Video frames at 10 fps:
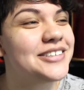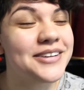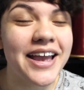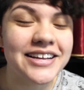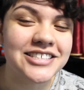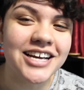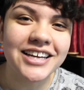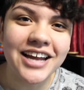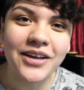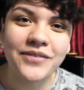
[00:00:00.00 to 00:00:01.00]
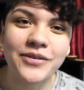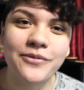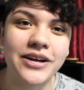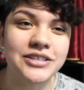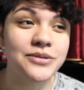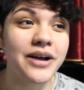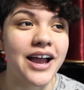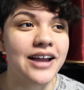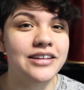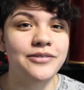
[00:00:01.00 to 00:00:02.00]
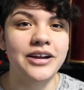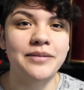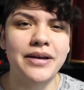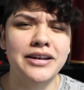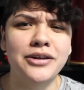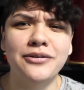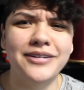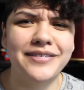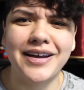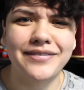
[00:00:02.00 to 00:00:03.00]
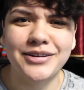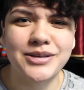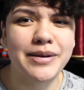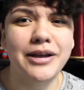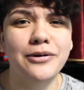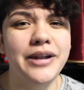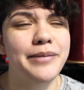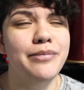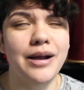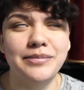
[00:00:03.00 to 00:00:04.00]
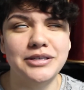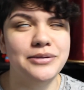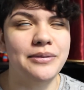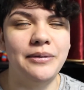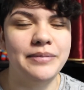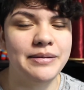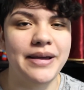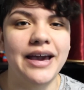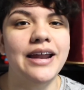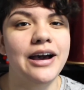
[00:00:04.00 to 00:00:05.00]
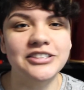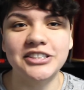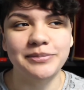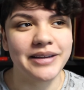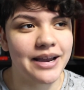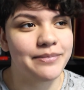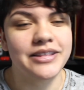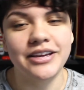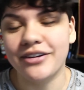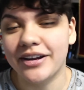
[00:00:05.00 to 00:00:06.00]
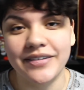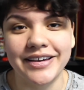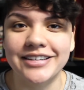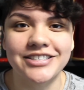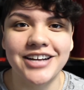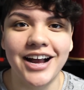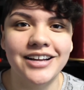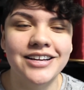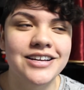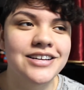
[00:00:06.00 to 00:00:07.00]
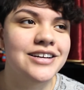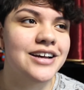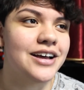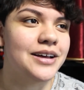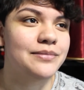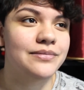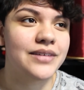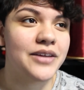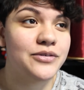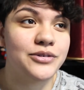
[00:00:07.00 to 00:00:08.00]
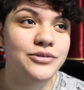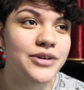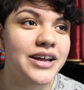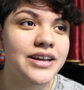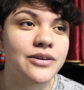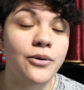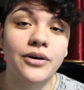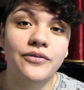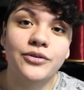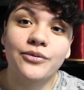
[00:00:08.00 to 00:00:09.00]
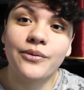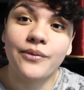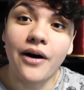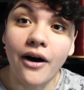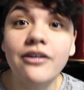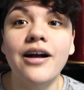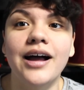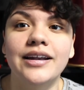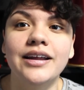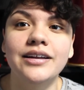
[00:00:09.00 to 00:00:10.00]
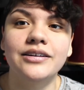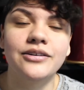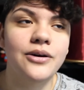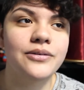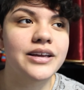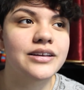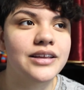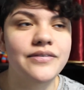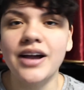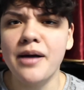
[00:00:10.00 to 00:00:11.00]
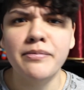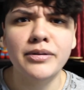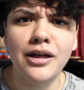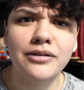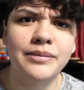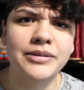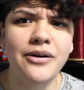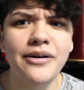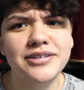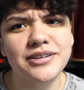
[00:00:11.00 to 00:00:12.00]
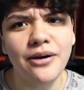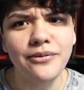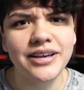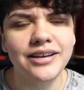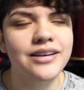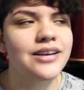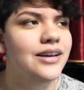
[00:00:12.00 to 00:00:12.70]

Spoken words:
yeah, check it out if you want to. I highly recommend it. You don't even have to use my code. I promise you I won't be mad. I'll just be happy that you're giving it a shot. If you do try it, or if you are on it, you know, like, leave a comment below. Let me know how it's going.